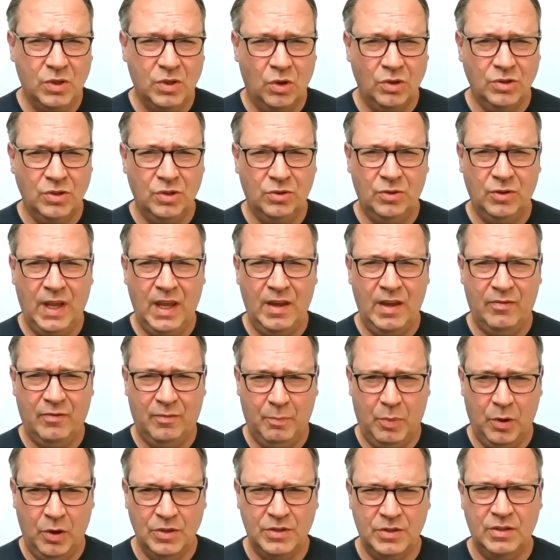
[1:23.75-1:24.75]
also to give
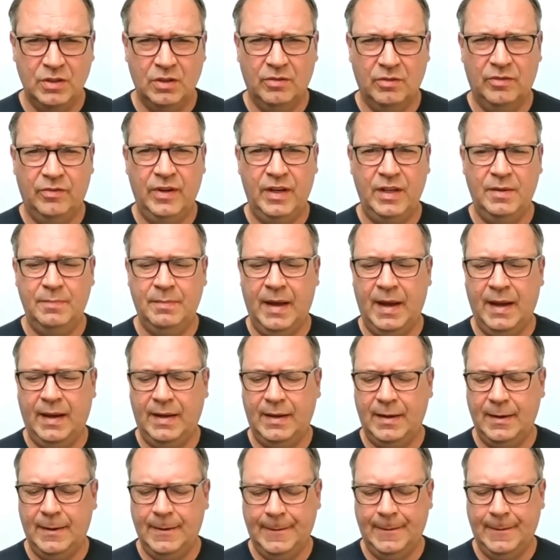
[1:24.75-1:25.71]
personal feedback.